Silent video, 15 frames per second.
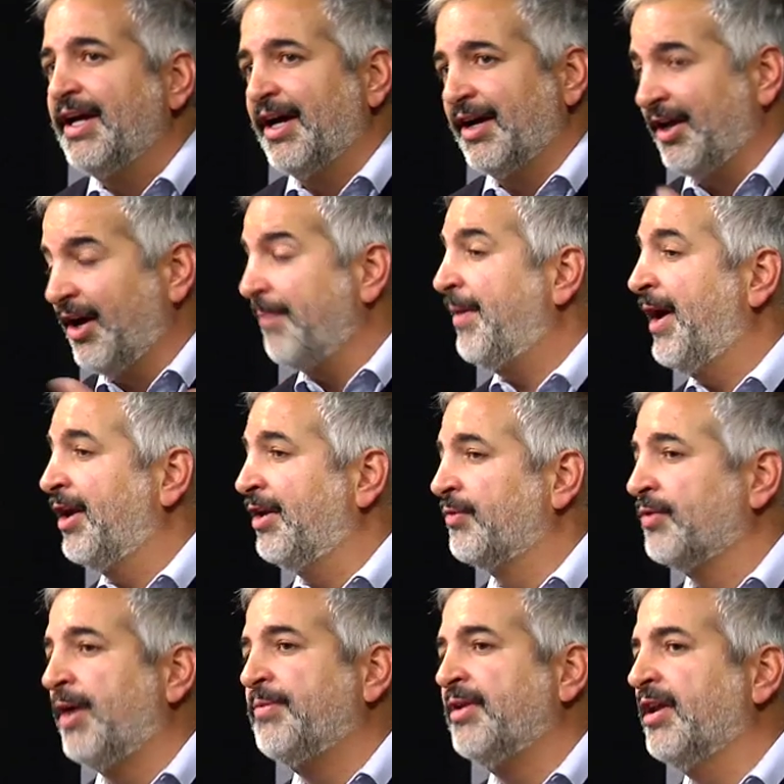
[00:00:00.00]
a gun battle
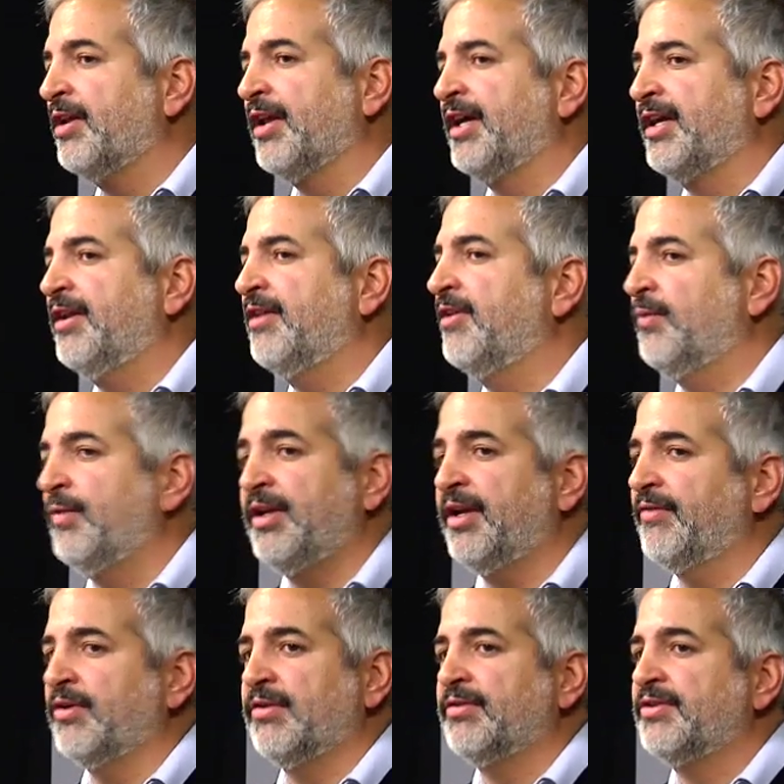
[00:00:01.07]
erupted unlike anything we'd
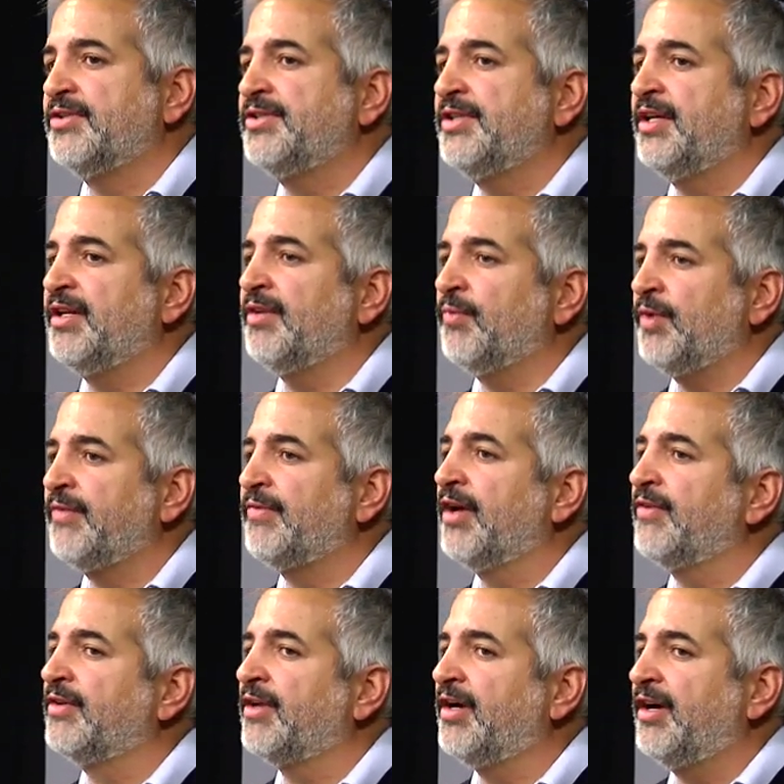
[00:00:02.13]
ever seen, and we've
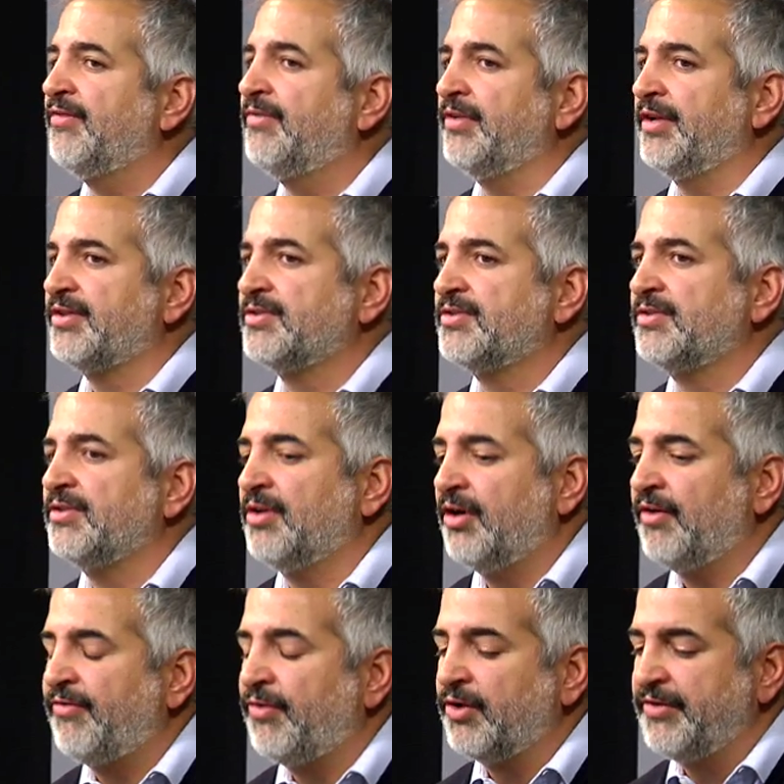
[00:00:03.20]
covered conflicts,
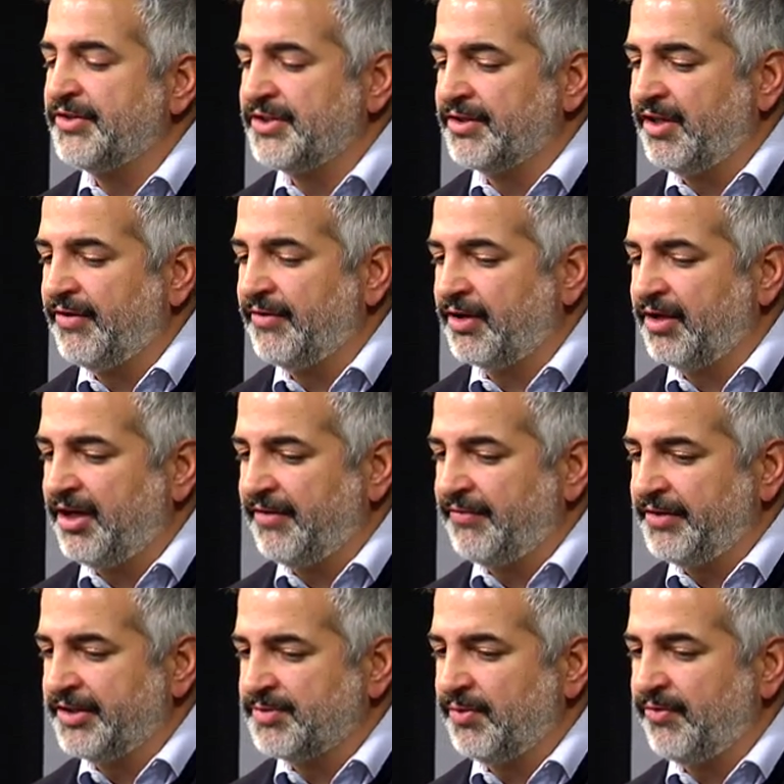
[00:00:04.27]
all 4 of us had covered
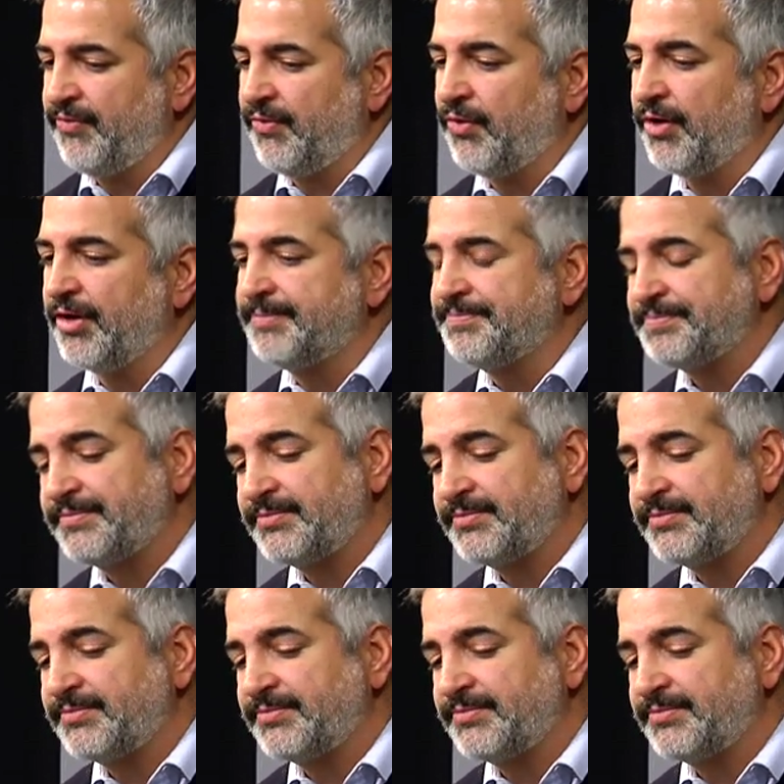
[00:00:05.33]
conflicts before.